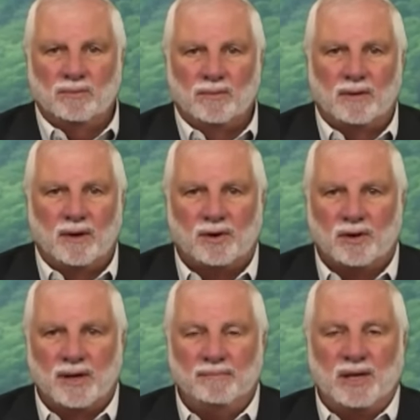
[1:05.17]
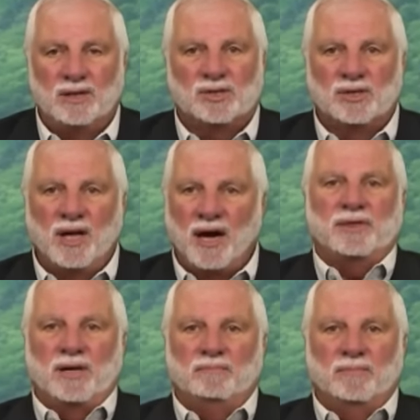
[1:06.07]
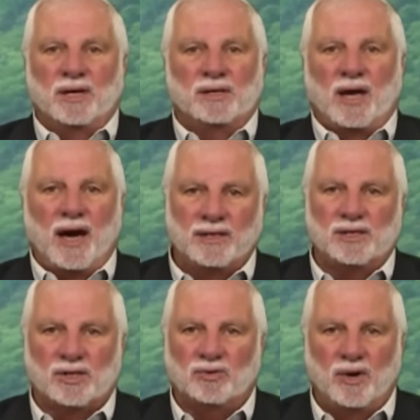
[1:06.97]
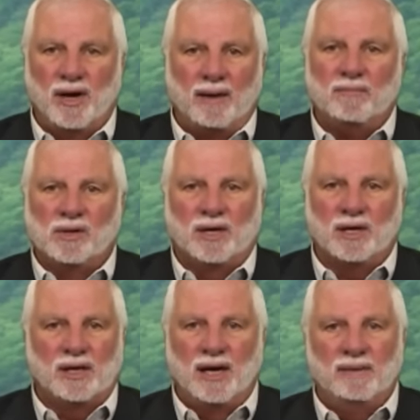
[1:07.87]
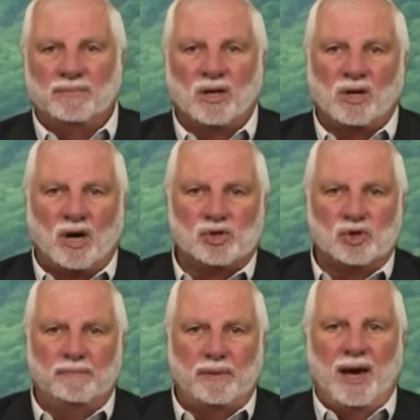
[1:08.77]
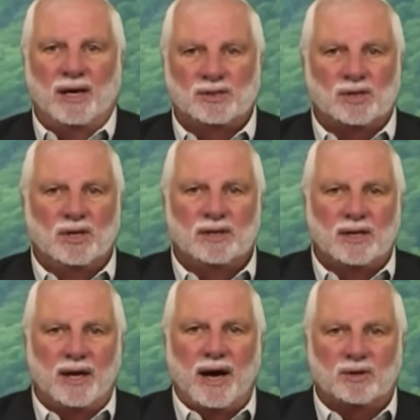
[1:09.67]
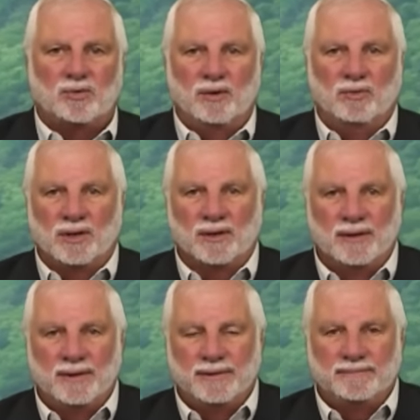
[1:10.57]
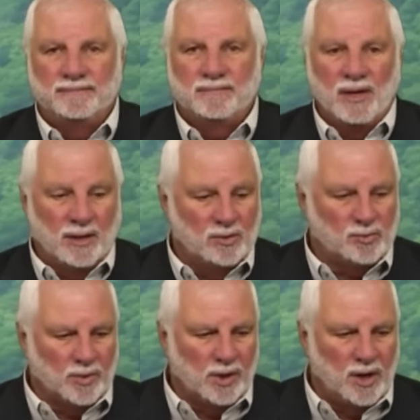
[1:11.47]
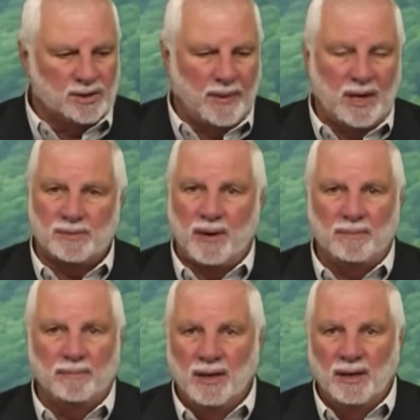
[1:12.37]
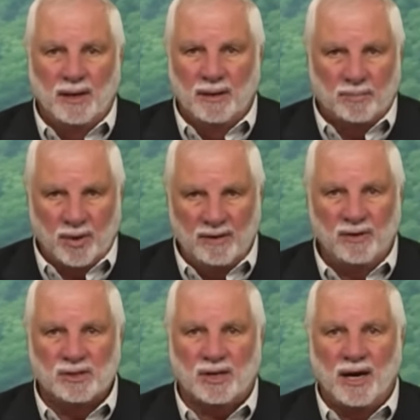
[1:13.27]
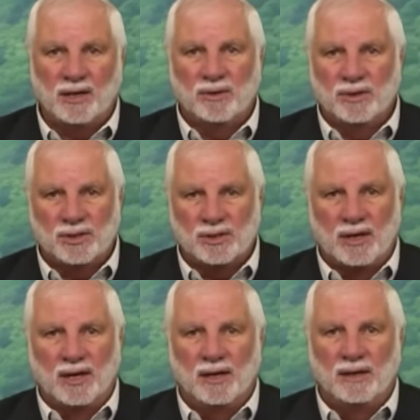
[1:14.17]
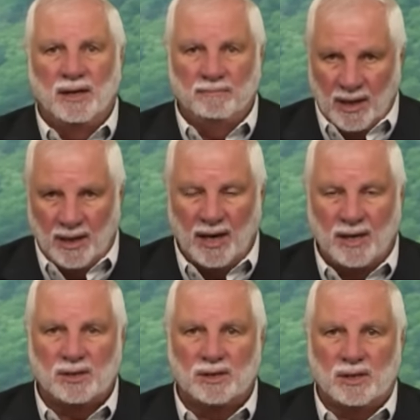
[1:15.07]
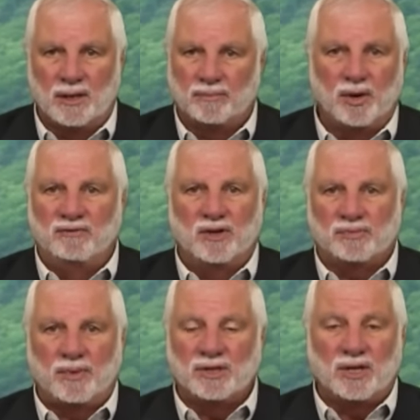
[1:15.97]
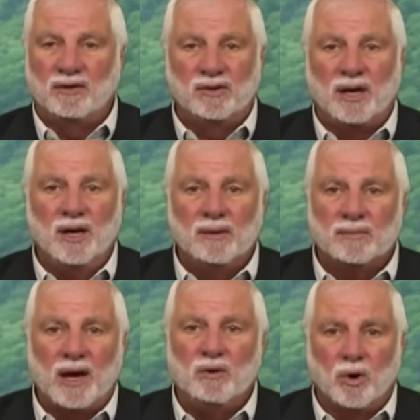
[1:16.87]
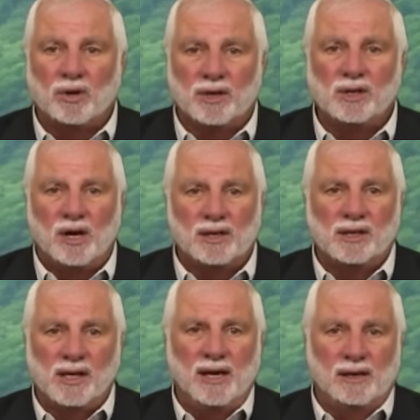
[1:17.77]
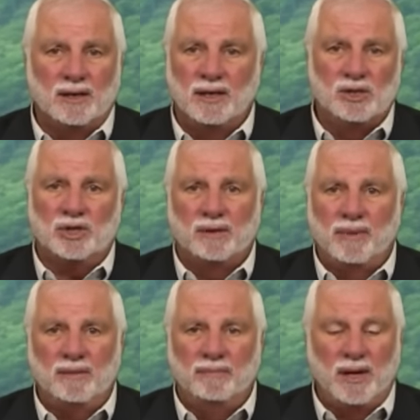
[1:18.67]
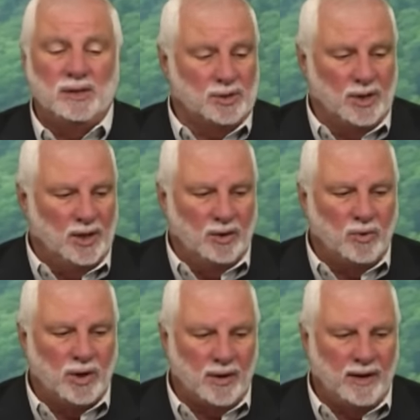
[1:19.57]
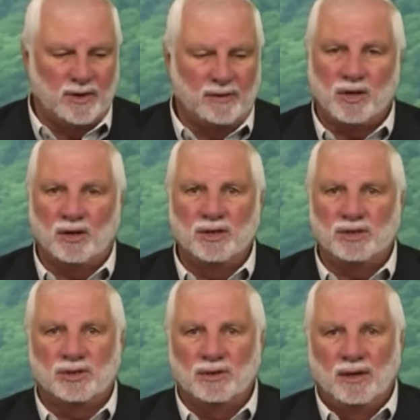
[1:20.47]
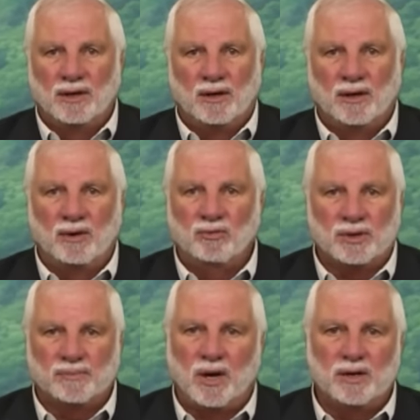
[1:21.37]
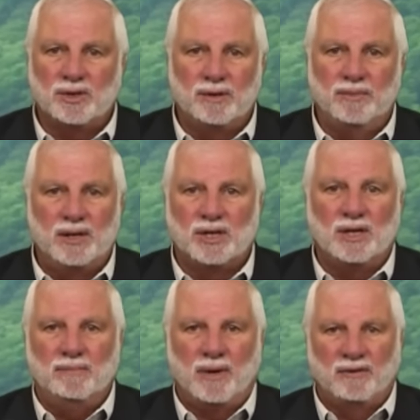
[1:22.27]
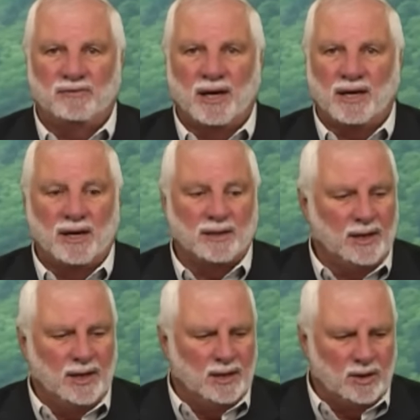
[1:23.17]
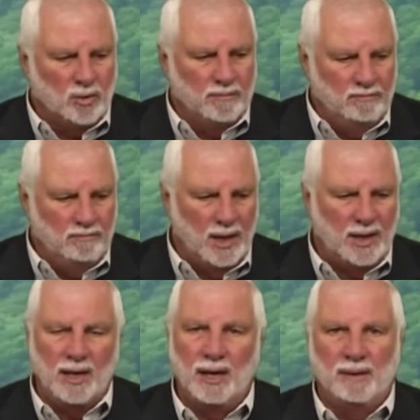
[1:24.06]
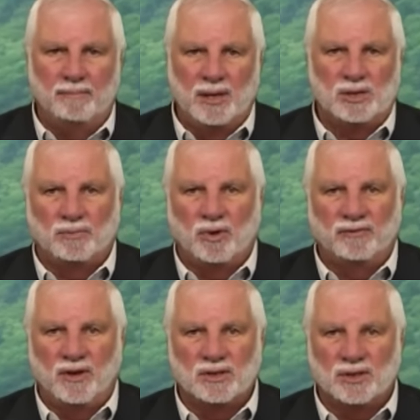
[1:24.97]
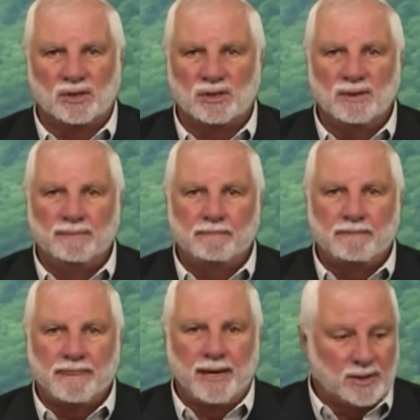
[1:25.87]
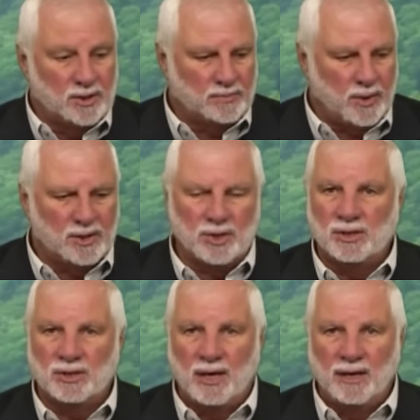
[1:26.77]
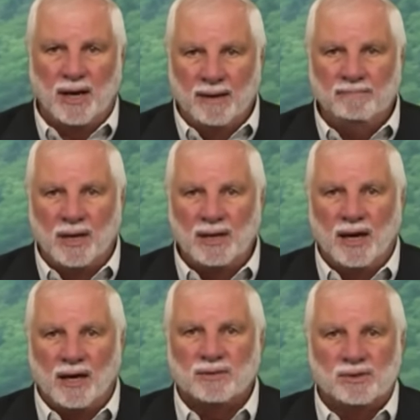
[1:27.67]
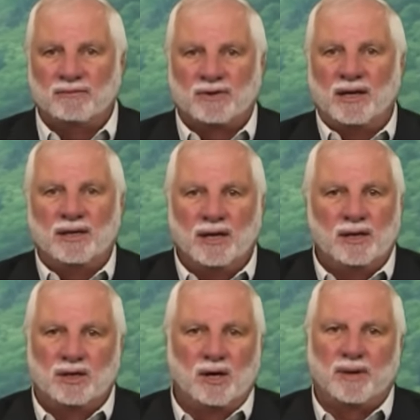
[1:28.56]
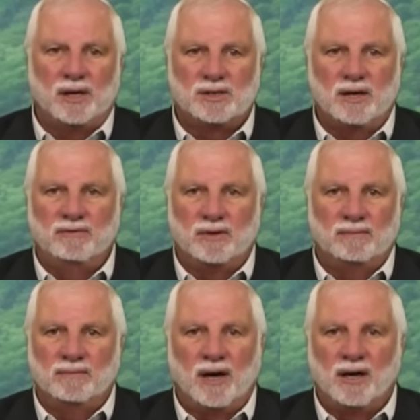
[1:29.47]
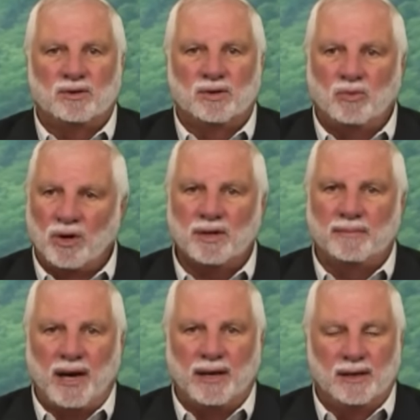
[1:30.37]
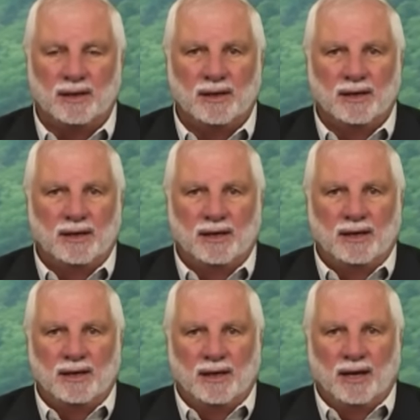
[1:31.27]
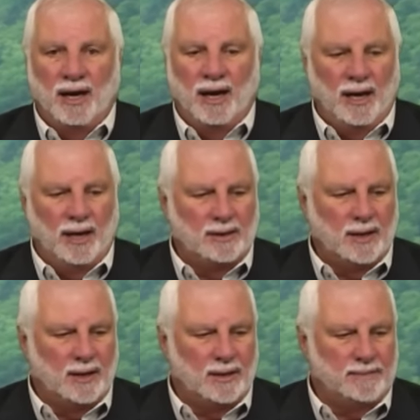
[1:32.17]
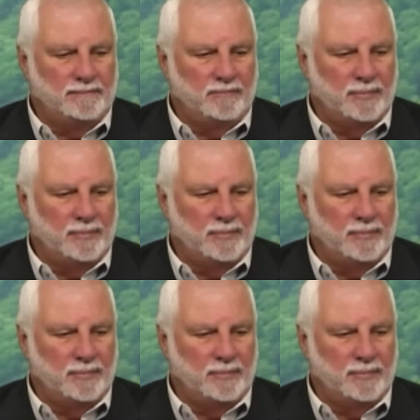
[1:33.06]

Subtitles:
authority means nothing because I disagree. I'm only going to keep the laws you pass that I agree with. Now, these were laws passed by previous Congress and in many cases and a previous president and everything. They were the law of the land. He should have been impeached. We don't have enough courage on anyone's part to impeach anybody for that kind of thing. There were many impeachable offenses that this president's done and many others have done. Nobody's even uttered a word about it. And